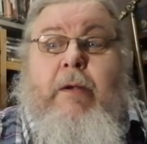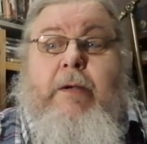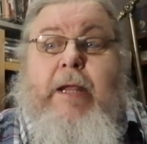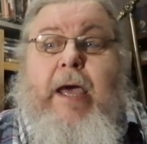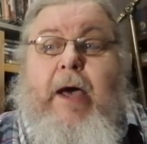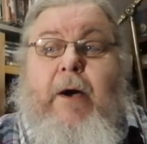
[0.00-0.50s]

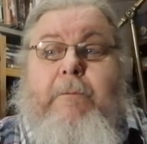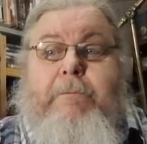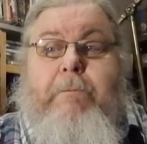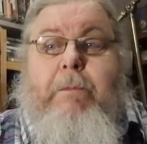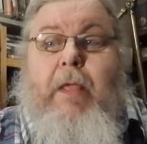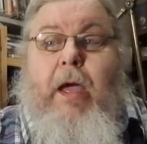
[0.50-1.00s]
Now,
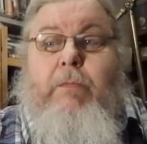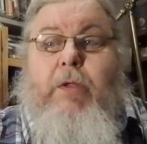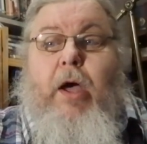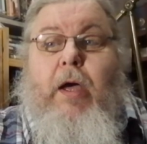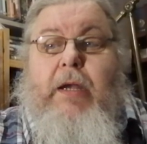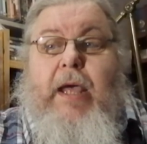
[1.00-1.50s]
I'm
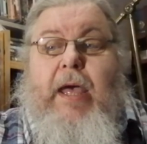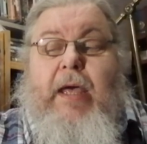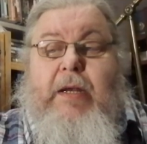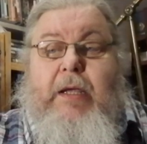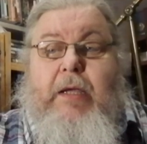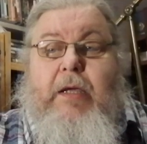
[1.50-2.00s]
not
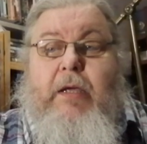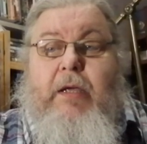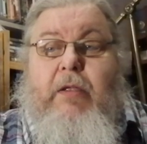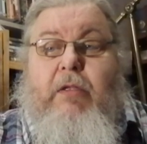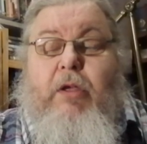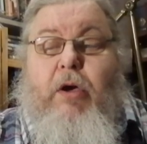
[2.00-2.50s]
adding
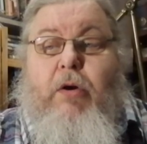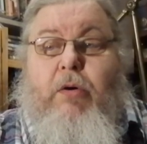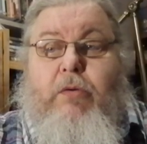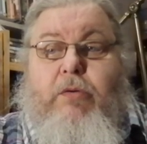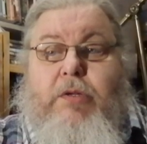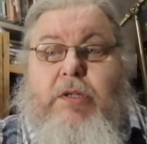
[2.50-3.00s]

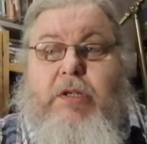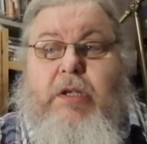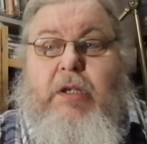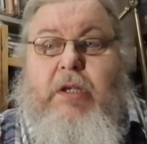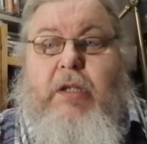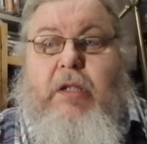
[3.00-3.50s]
those
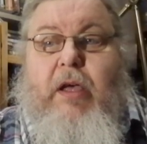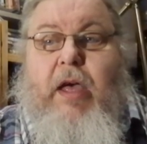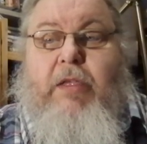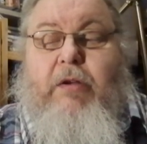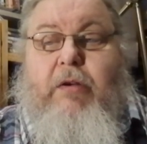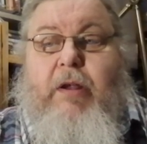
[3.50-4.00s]

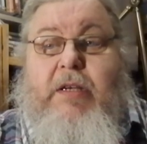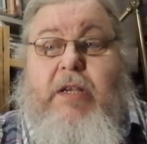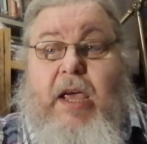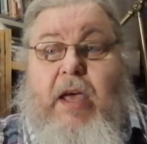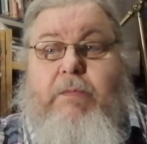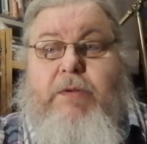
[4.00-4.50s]
other
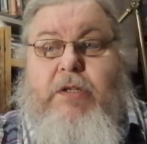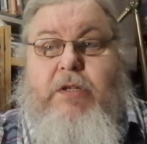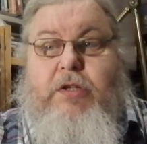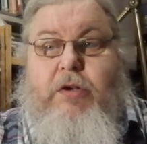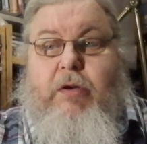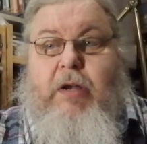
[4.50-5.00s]
attempts
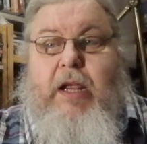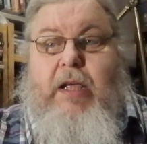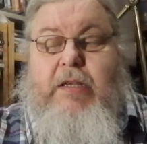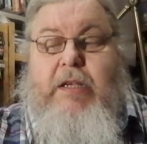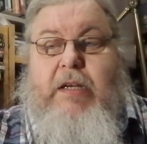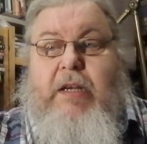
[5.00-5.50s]
during
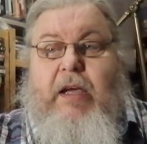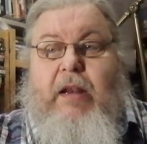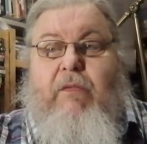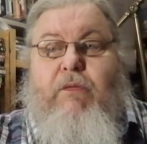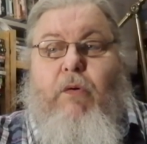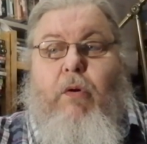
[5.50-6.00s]

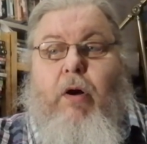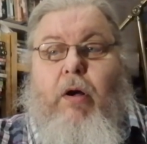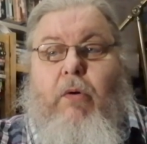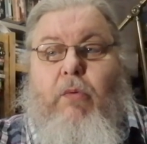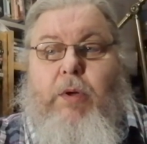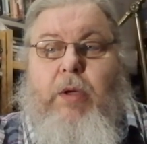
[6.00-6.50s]

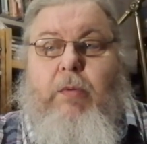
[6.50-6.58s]
1894. We